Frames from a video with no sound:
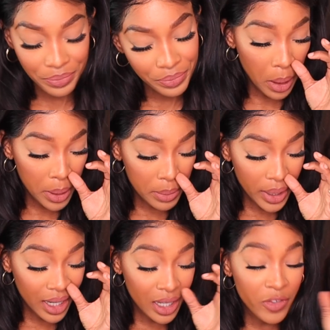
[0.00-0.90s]
And
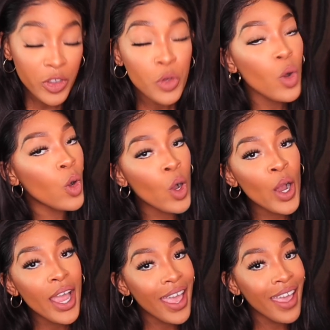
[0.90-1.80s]
if you
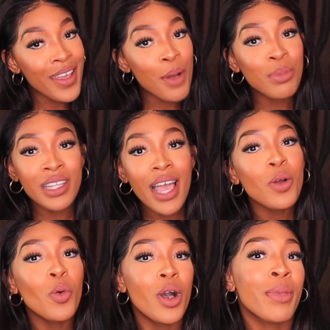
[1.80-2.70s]
are a
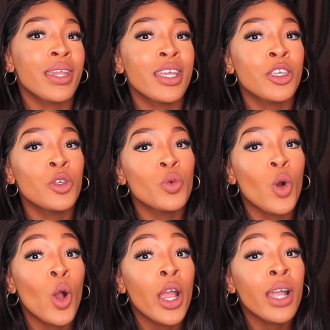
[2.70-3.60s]
black woman and you
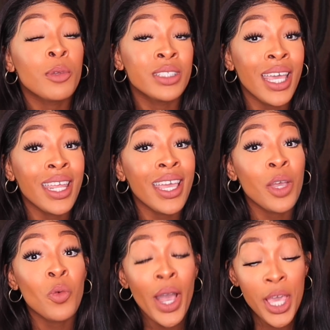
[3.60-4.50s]
are dating
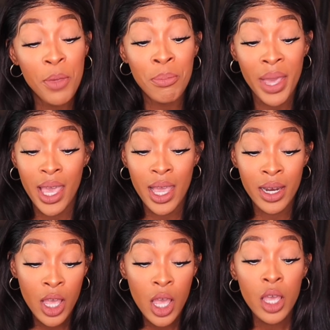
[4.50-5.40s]
a white
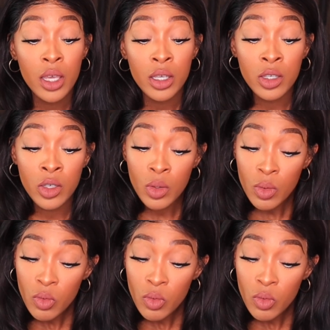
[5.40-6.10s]
man, there